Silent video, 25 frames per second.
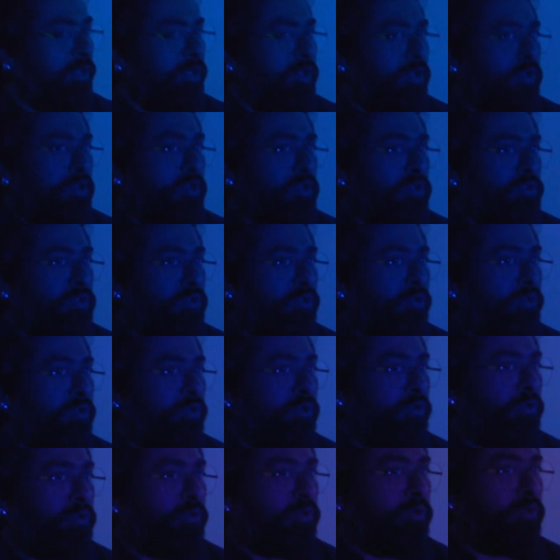
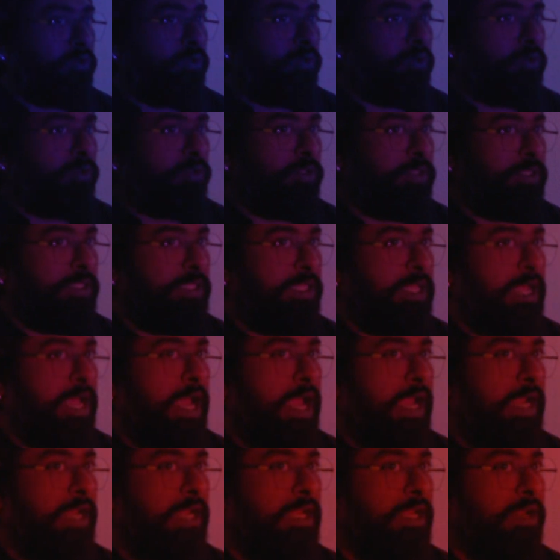So the
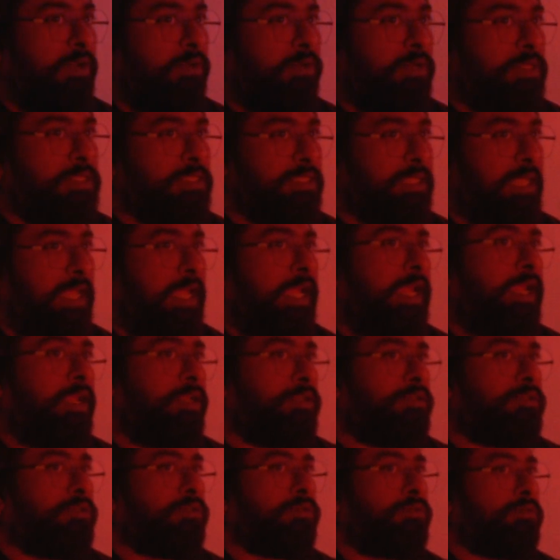idea was
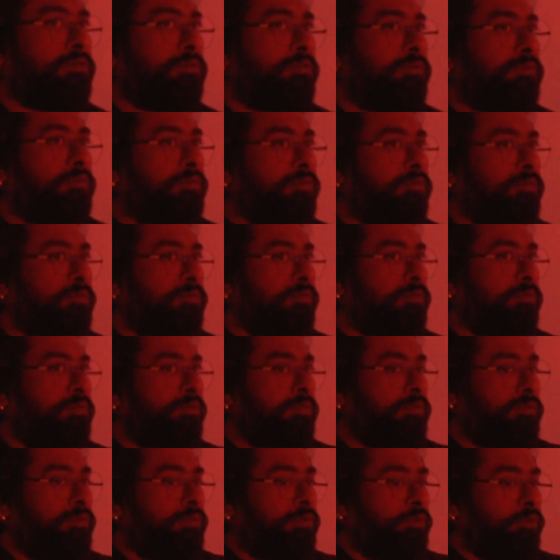
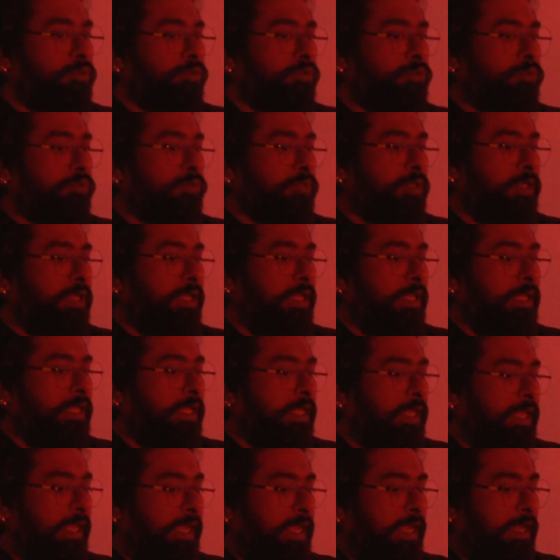to
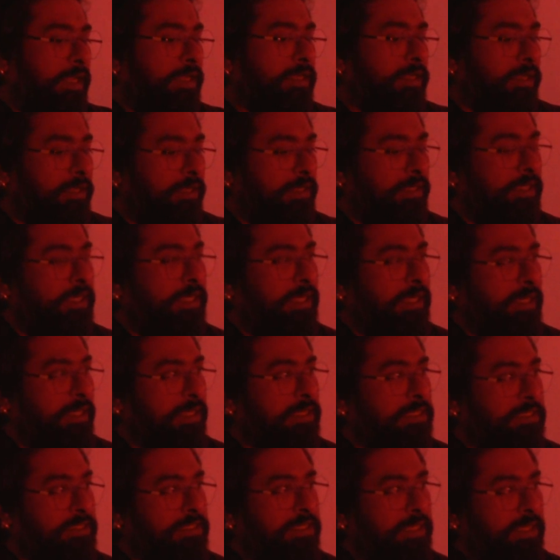create a
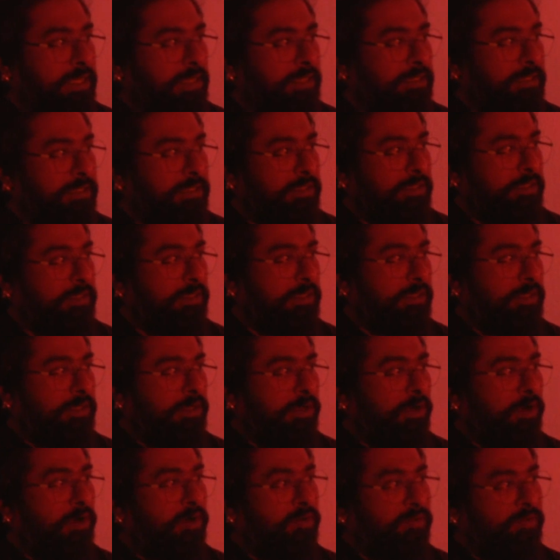data set
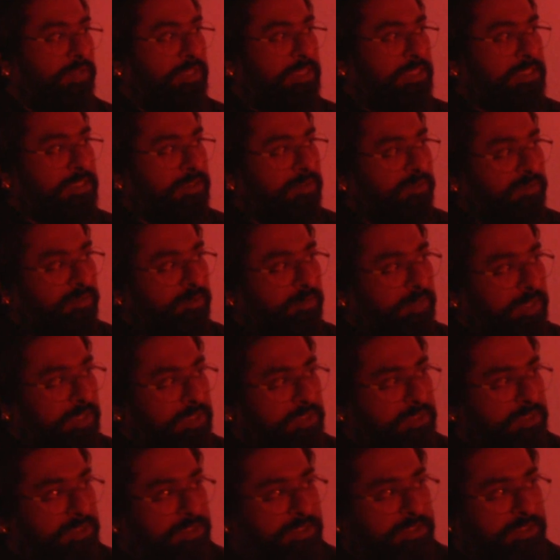of these
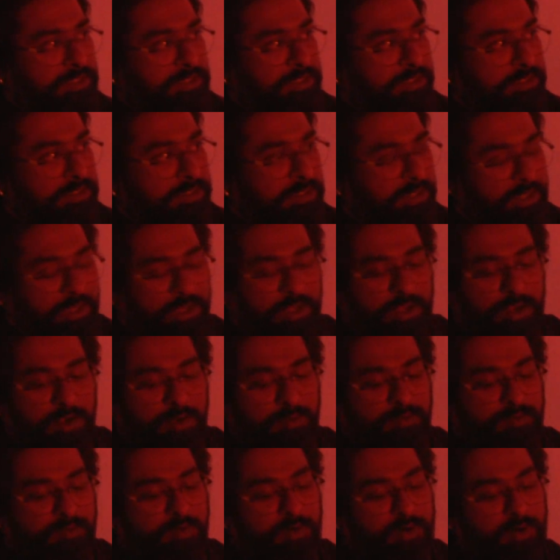informations
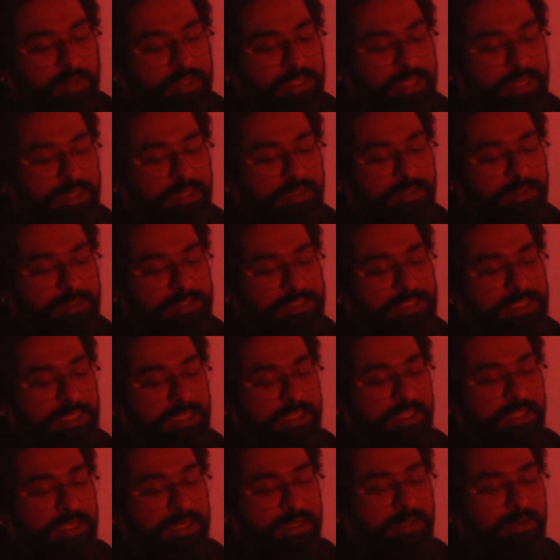for them to say
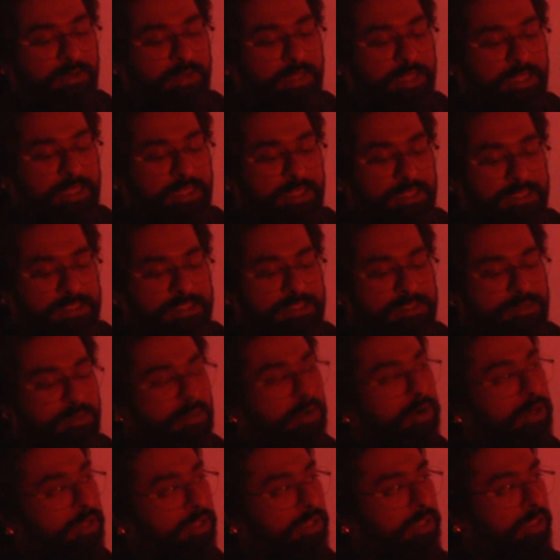that okay, this is
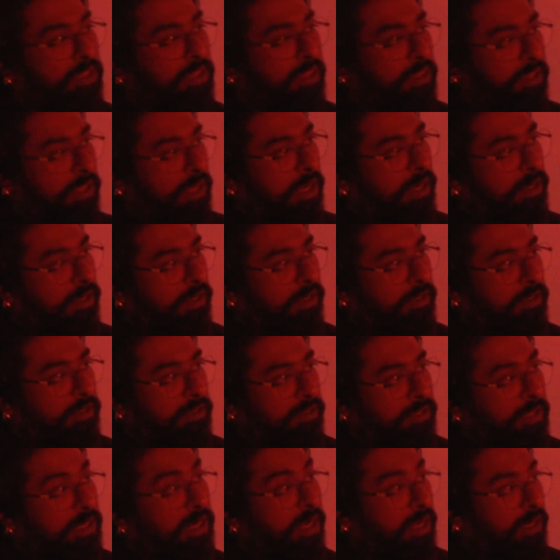what
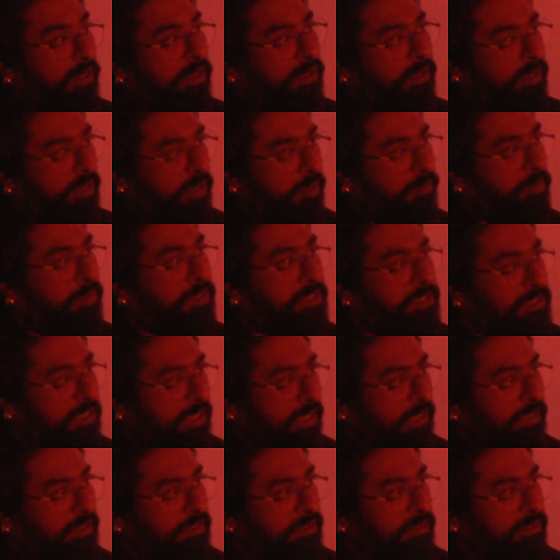the color
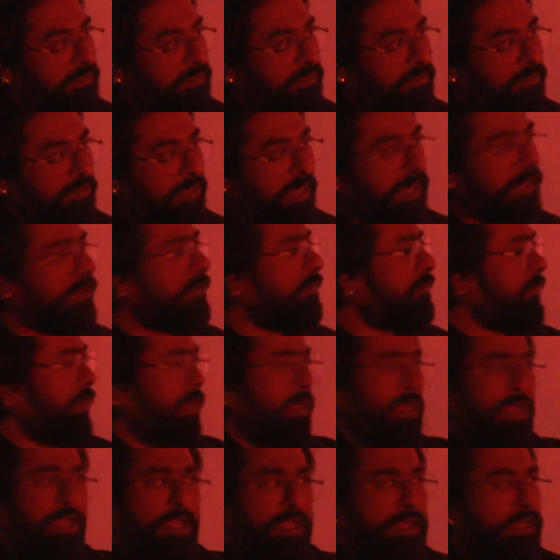represents, and
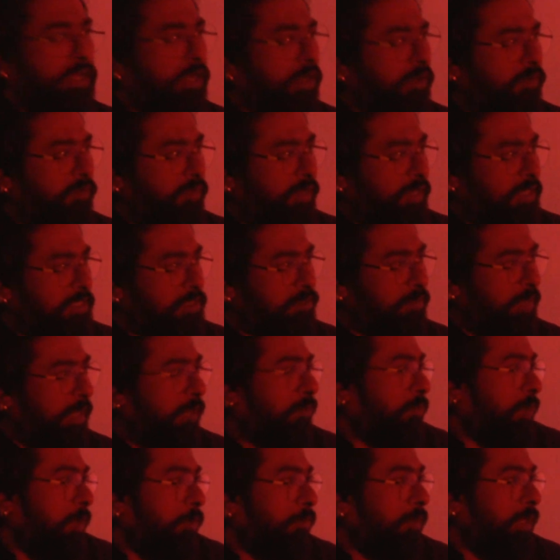none of it is made
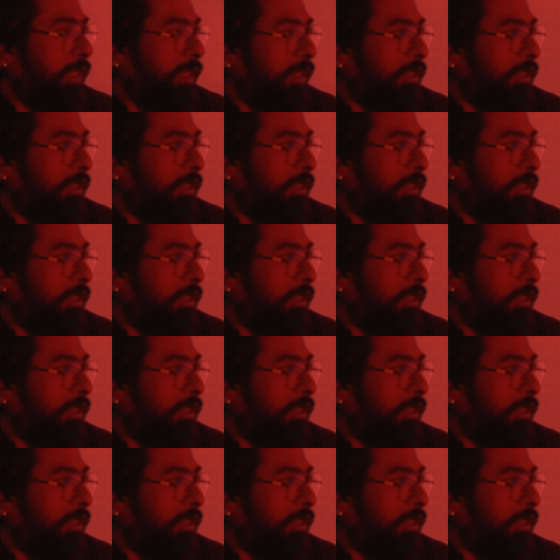public.